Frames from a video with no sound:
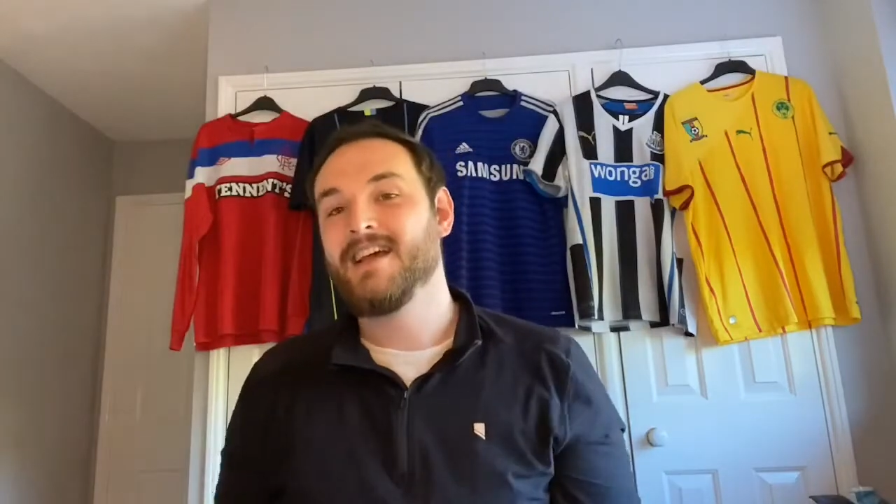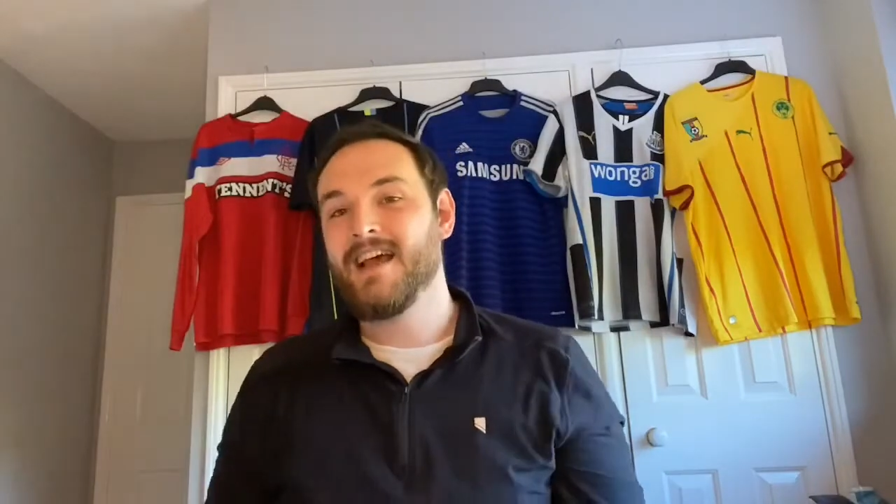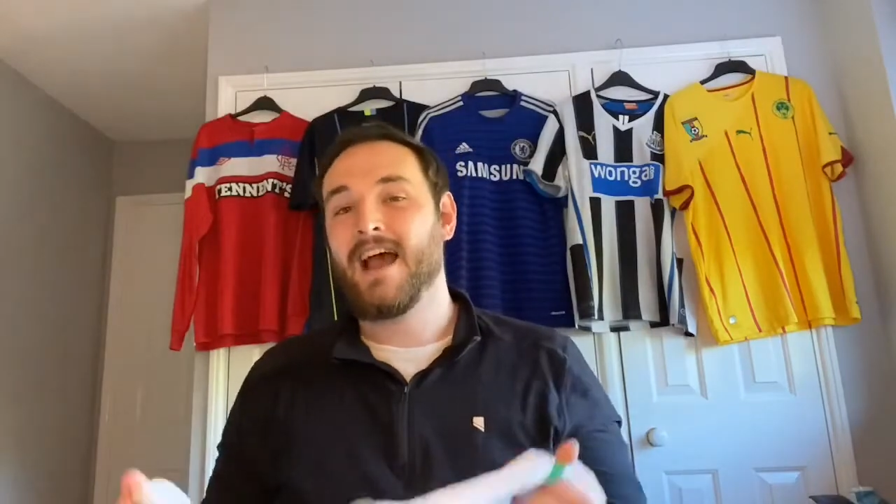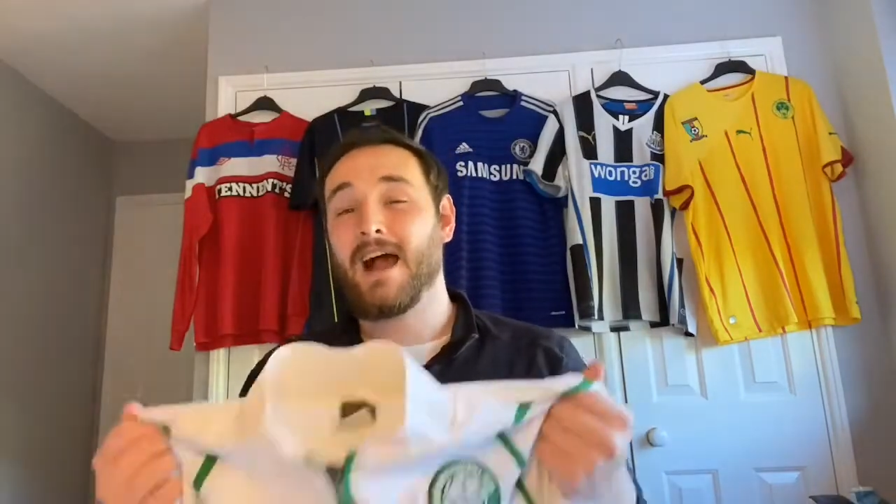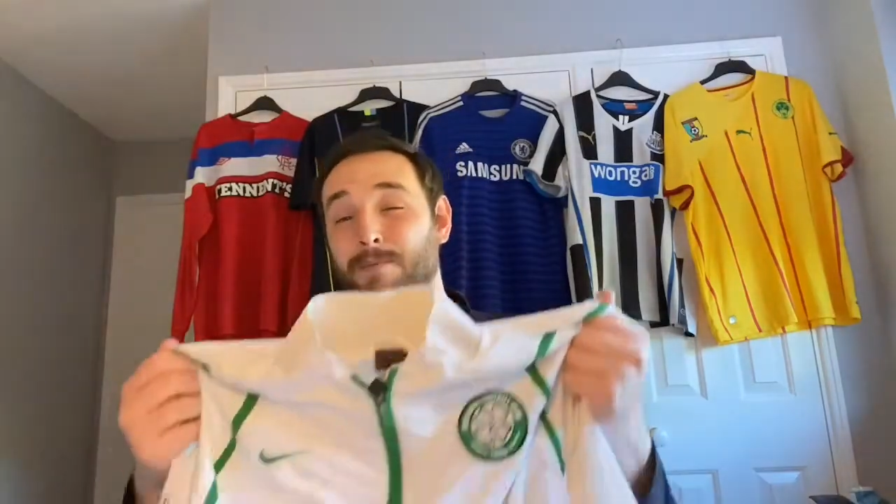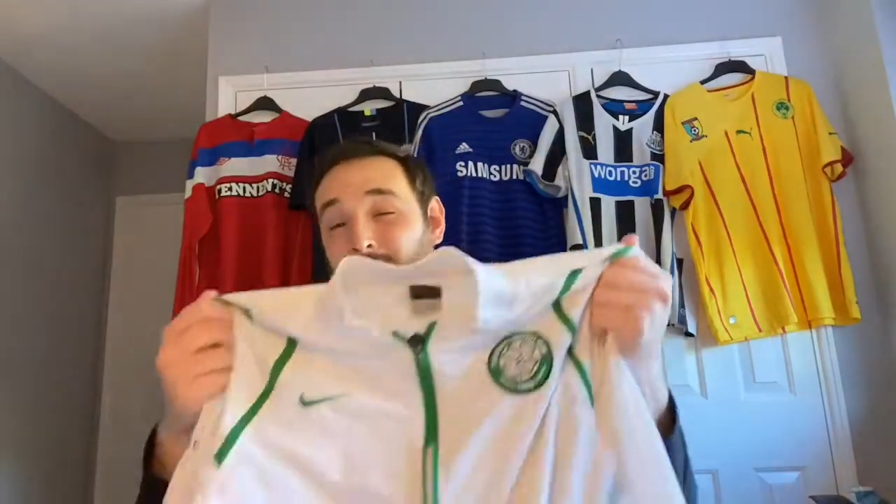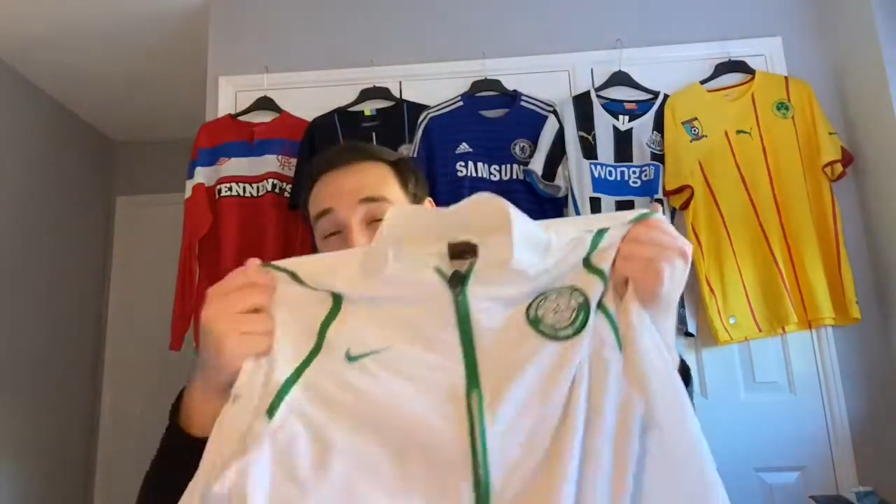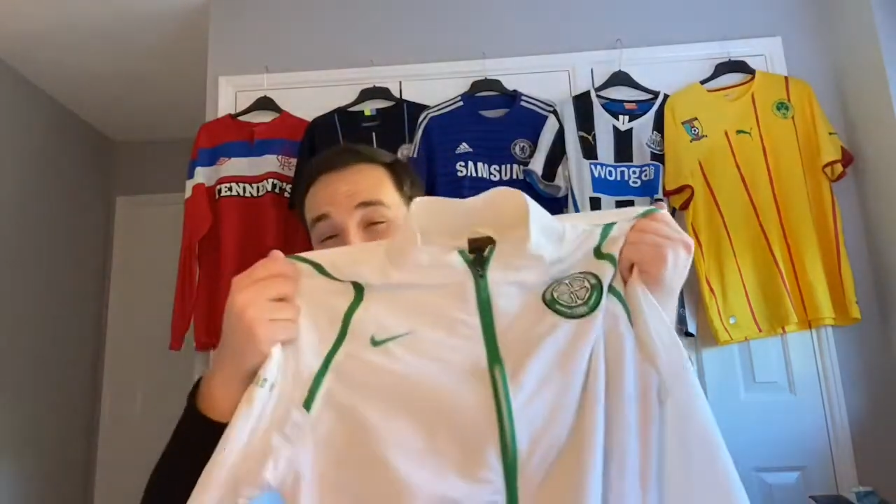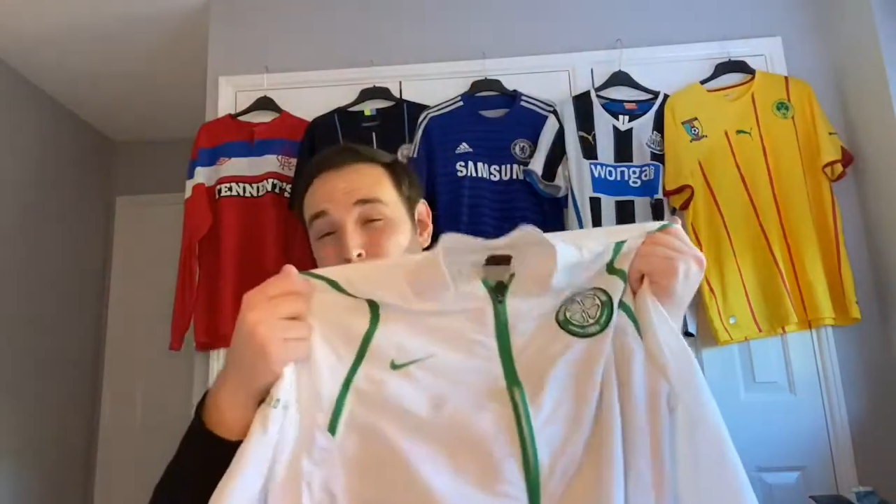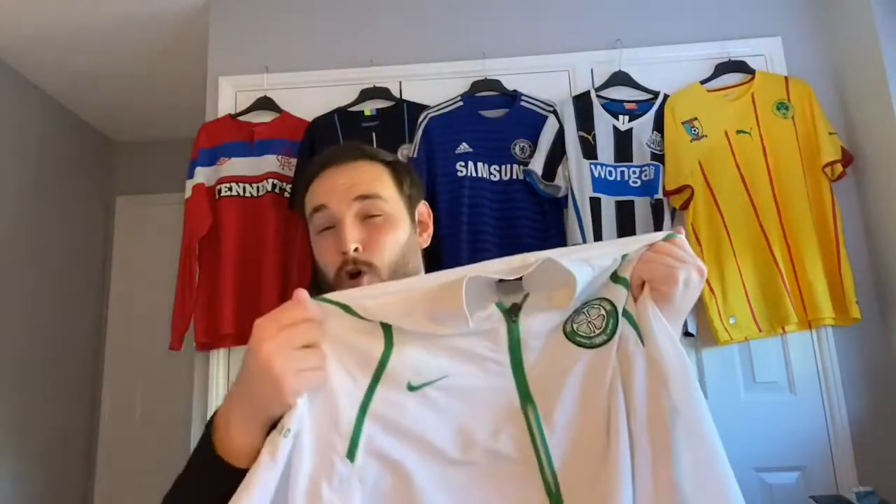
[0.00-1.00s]
I paid
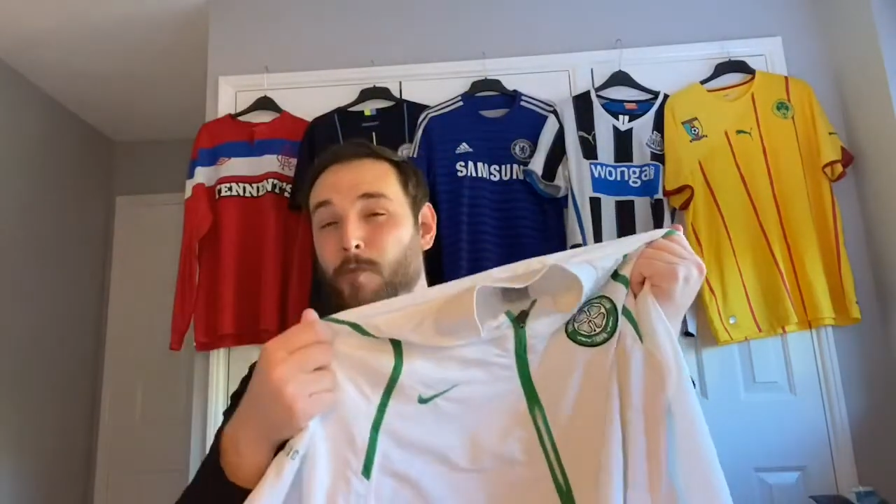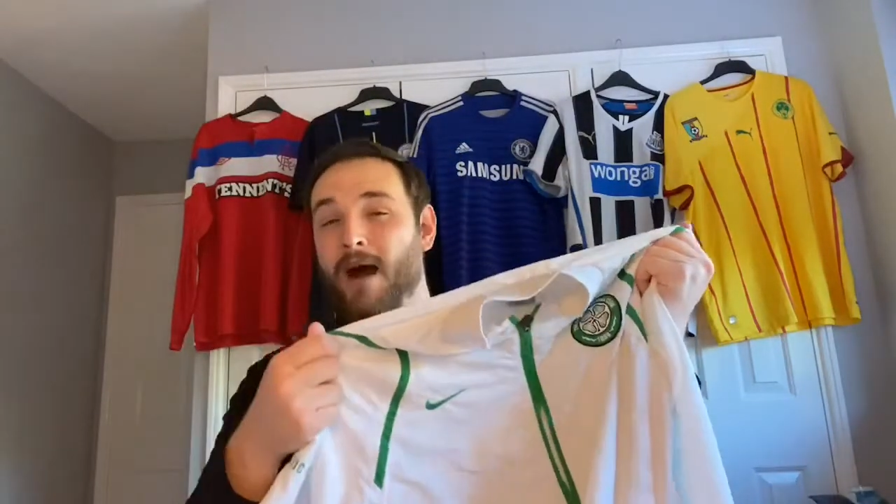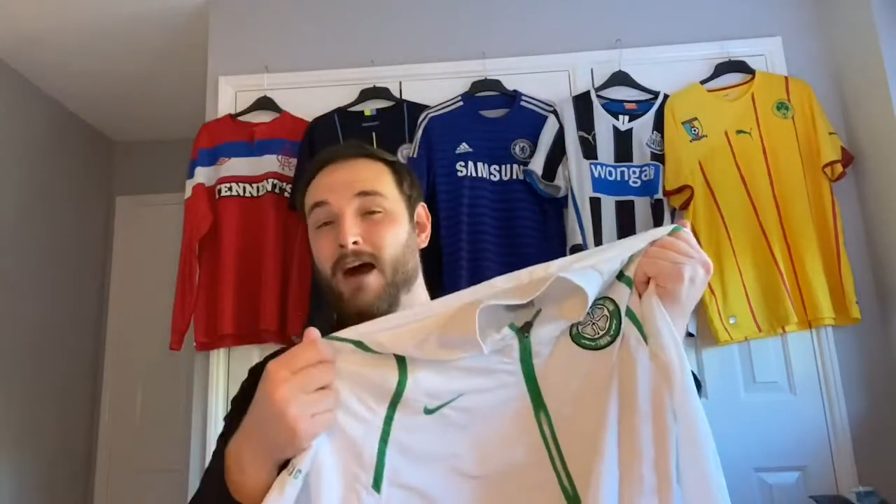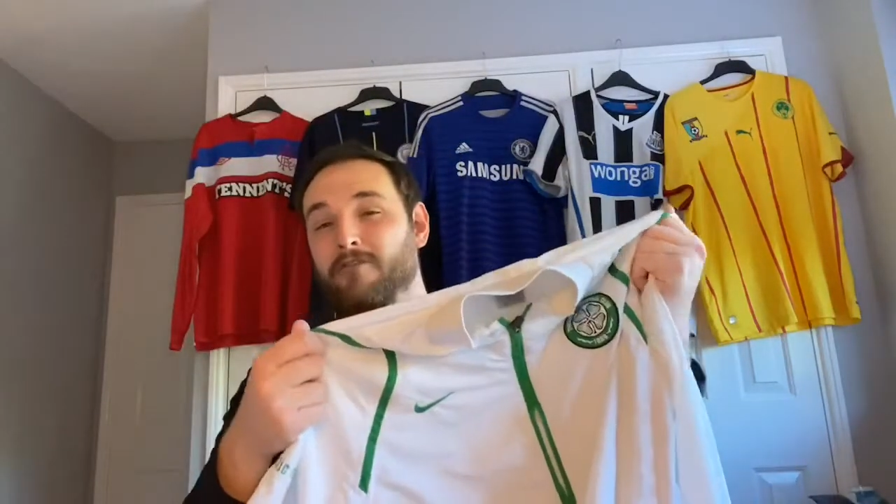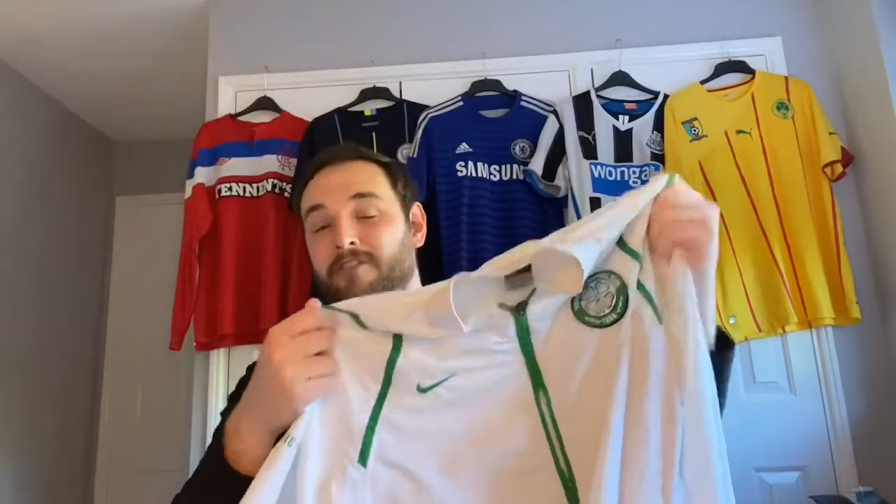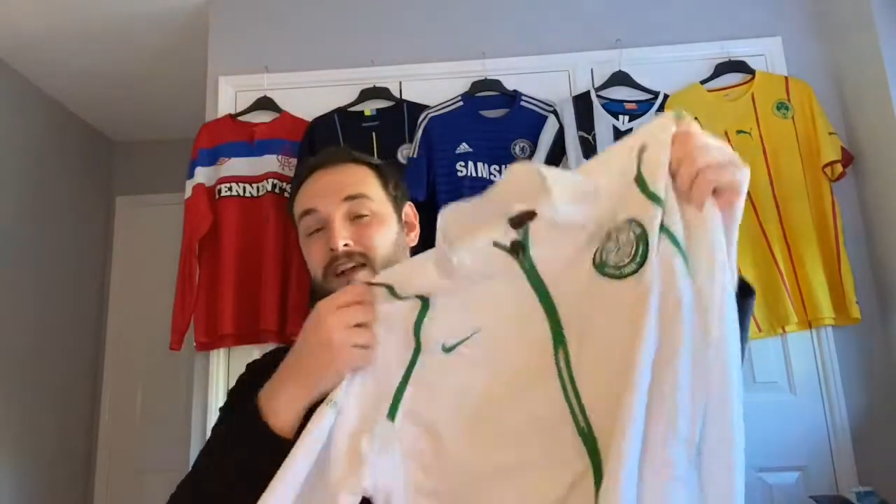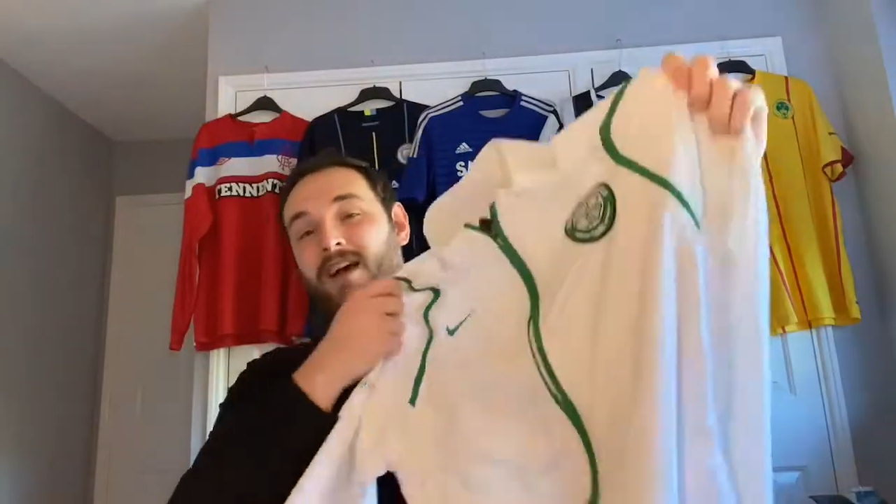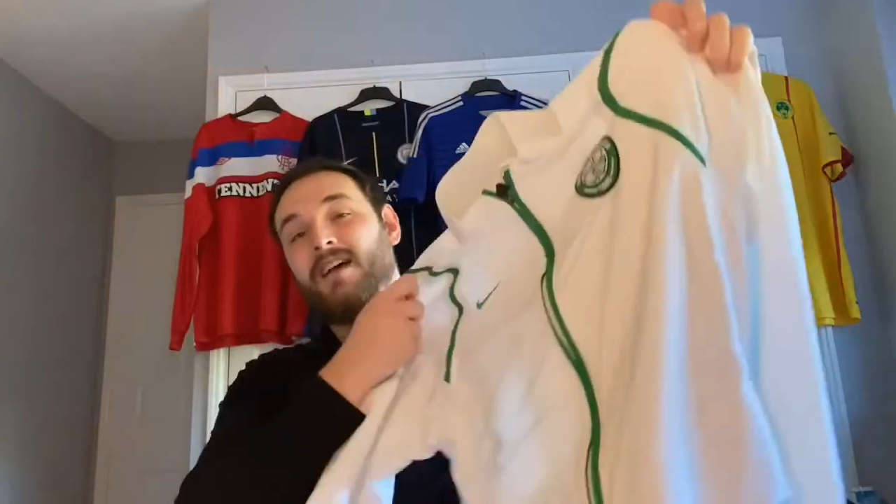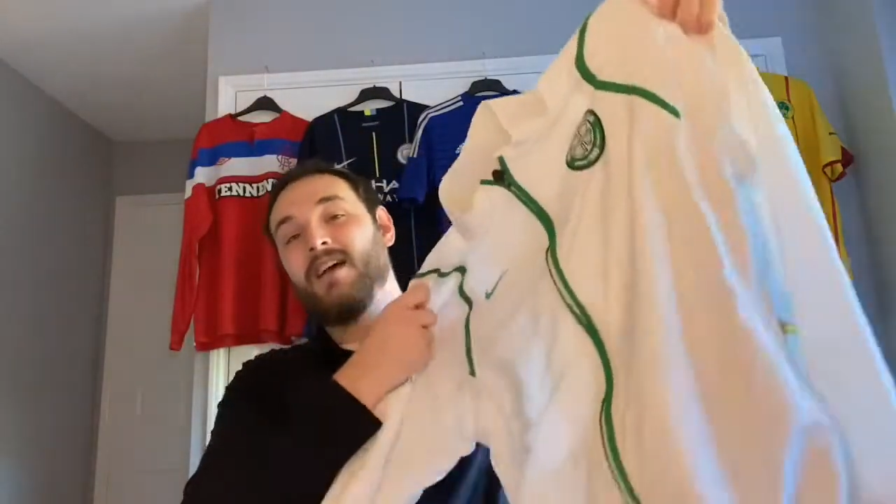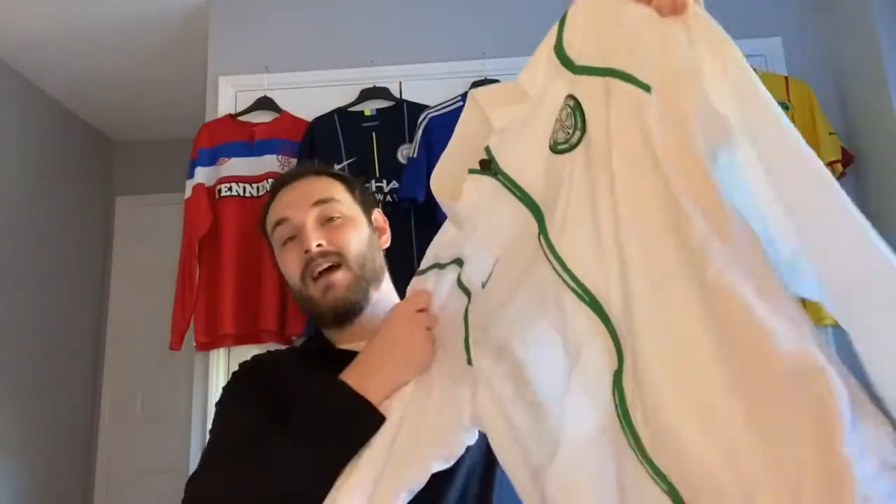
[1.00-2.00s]
£4 for that,